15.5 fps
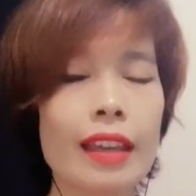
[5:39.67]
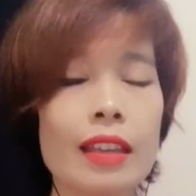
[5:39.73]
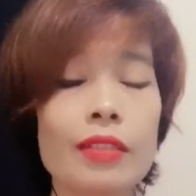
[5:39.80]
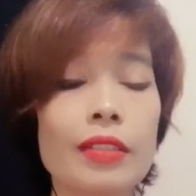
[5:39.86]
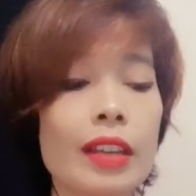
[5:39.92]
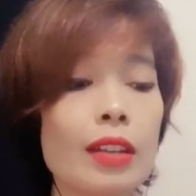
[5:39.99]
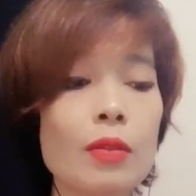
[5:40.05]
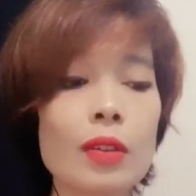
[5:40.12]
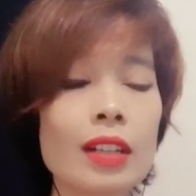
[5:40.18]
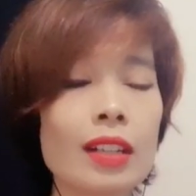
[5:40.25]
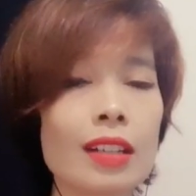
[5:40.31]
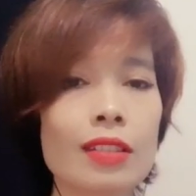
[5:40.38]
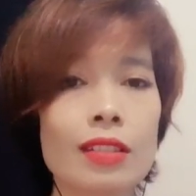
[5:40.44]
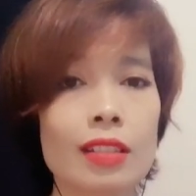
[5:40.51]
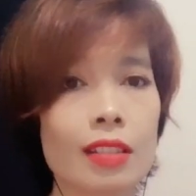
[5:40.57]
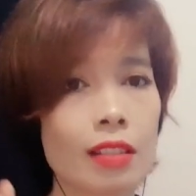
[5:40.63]
If anyone
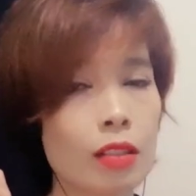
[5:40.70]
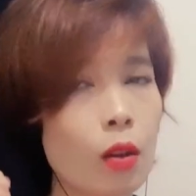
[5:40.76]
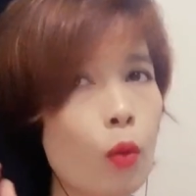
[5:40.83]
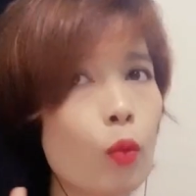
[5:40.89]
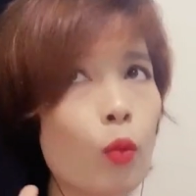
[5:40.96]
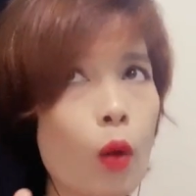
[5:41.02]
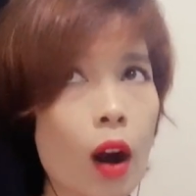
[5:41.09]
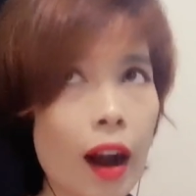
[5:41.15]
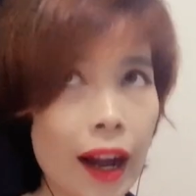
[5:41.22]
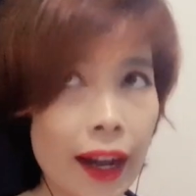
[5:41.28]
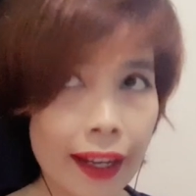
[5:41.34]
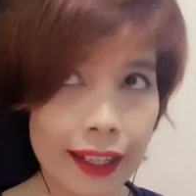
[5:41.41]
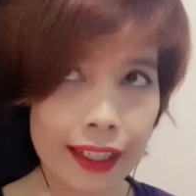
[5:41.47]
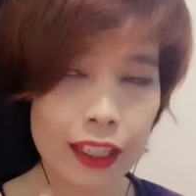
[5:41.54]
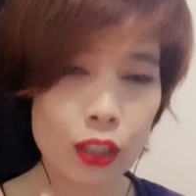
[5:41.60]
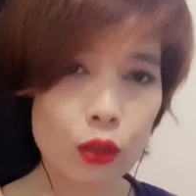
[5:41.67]
asks
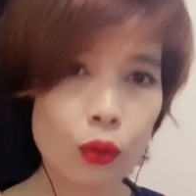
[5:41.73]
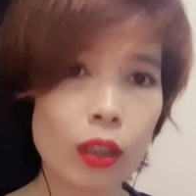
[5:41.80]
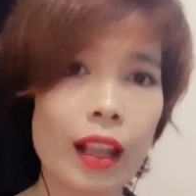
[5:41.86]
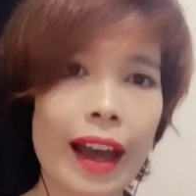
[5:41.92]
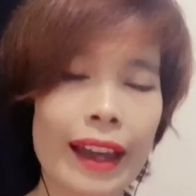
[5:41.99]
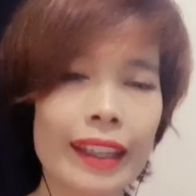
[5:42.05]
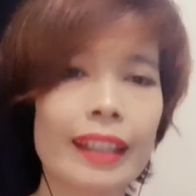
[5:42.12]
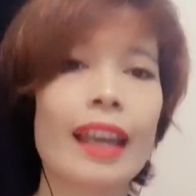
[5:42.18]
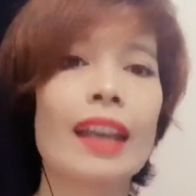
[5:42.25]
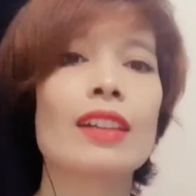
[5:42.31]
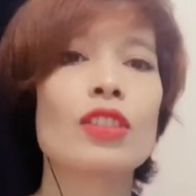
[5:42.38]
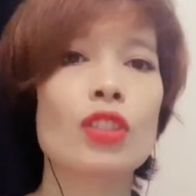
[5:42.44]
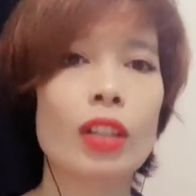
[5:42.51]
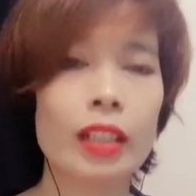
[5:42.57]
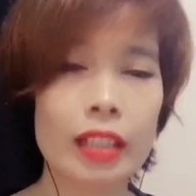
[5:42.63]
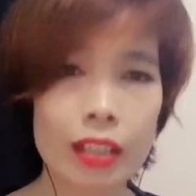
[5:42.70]
why you like
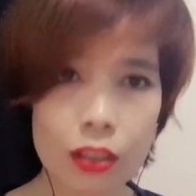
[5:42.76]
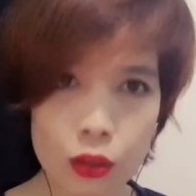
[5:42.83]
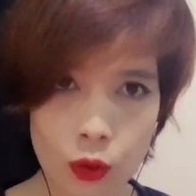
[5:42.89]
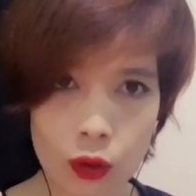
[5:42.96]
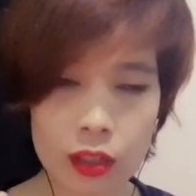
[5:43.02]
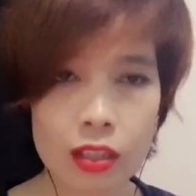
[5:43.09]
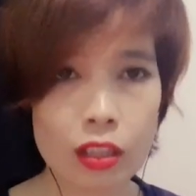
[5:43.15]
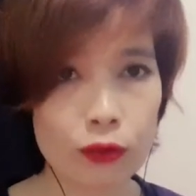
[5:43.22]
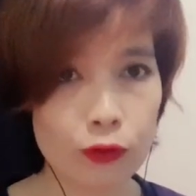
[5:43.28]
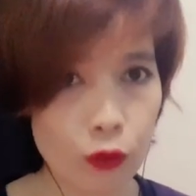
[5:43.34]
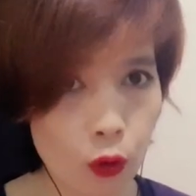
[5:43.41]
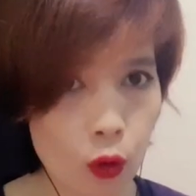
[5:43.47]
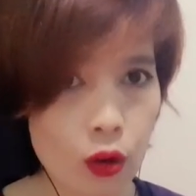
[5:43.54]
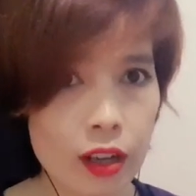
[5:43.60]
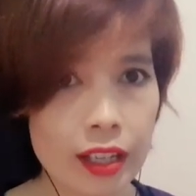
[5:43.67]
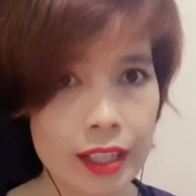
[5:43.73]
Angelina Jordan's
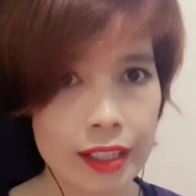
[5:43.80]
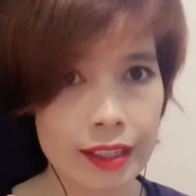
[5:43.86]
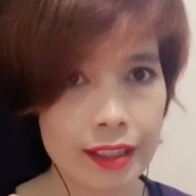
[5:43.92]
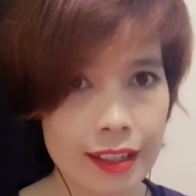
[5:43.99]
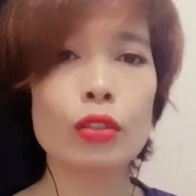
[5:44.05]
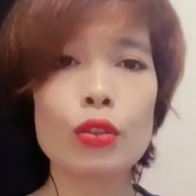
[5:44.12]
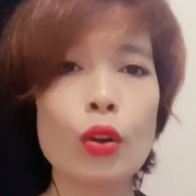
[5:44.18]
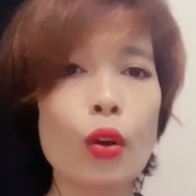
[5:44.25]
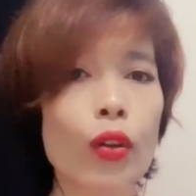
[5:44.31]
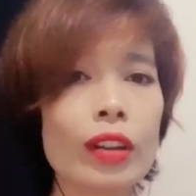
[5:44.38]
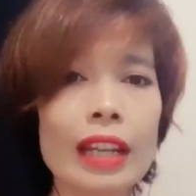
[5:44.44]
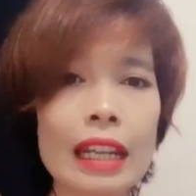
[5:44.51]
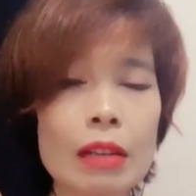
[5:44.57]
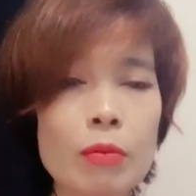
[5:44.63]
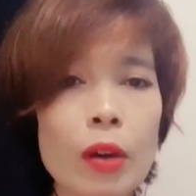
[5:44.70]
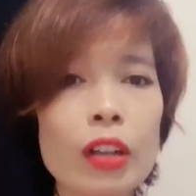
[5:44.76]
voice, no
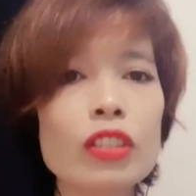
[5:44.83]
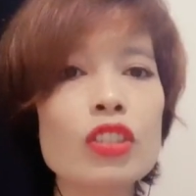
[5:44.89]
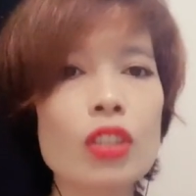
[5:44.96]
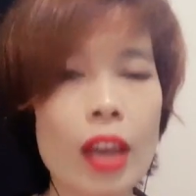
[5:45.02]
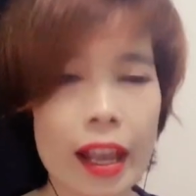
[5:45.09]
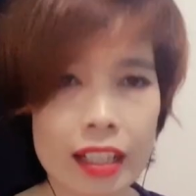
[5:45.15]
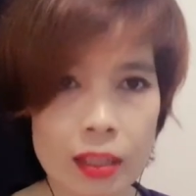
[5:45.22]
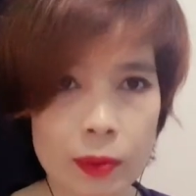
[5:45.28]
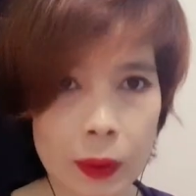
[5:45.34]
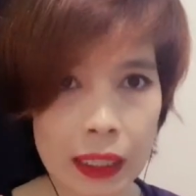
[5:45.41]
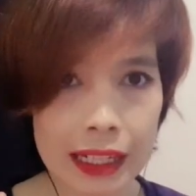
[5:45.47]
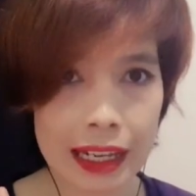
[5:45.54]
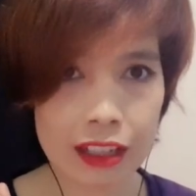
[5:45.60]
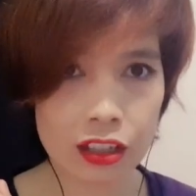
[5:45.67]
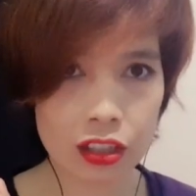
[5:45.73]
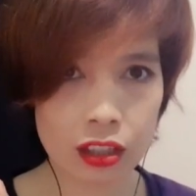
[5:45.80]
need much
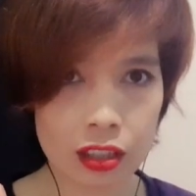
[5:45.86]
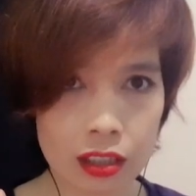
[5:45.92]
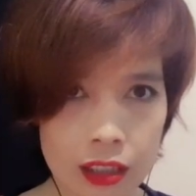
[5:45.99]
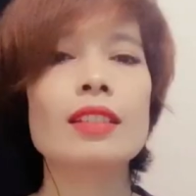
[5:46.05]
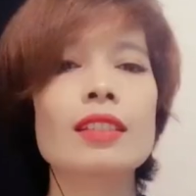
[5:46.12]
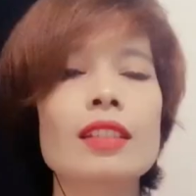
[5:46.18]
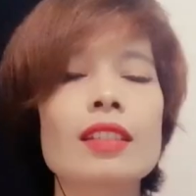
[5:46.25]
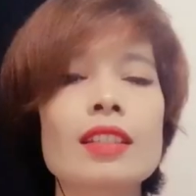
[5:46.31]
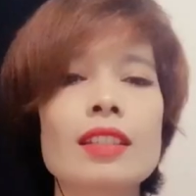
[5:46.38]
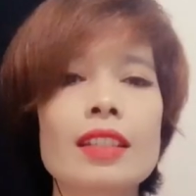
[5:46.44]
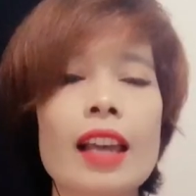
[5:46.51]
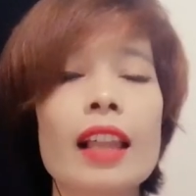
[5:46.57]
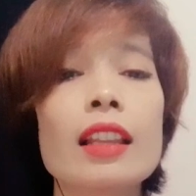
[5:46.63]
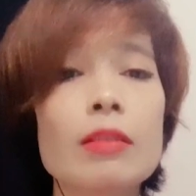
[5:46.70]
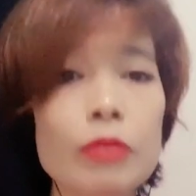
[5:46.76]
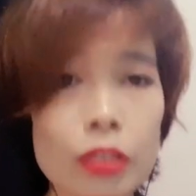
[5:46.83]
explanation. Just
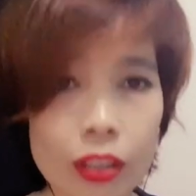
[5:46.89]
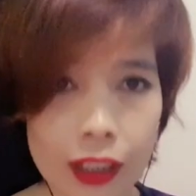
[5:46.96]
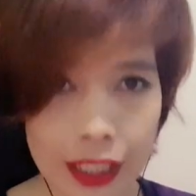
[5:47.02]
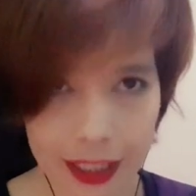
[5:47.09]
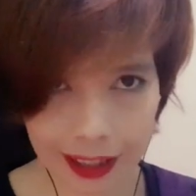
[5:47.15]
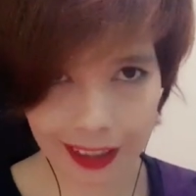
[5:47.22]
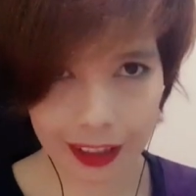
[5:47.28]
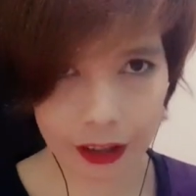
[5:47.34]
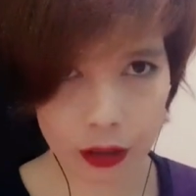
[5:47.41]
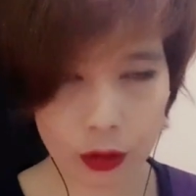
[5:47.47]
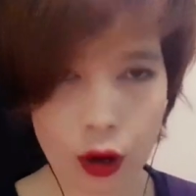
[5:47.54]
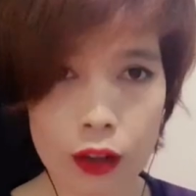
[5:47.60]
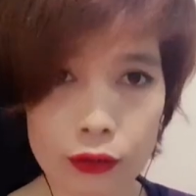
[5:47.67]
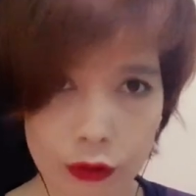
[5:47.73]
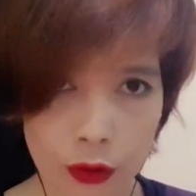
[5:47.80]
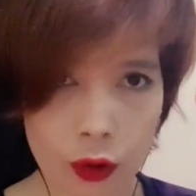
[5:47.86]
tell them to listen to
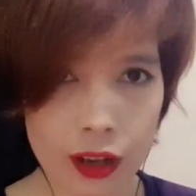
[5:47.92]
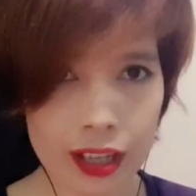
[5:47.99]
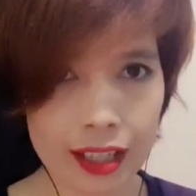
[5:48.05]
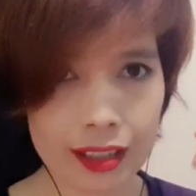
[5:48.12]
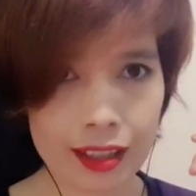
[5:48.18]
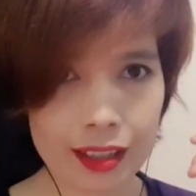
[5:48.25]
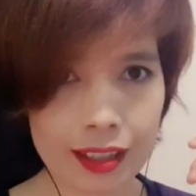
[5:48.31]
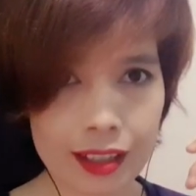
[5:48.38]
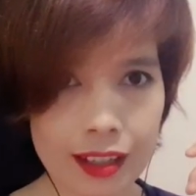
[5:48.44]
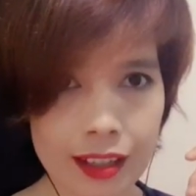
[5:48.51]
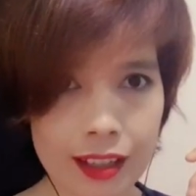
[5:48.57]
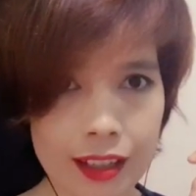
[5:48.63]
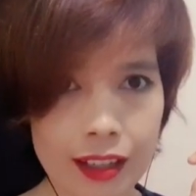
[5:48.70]
her voice.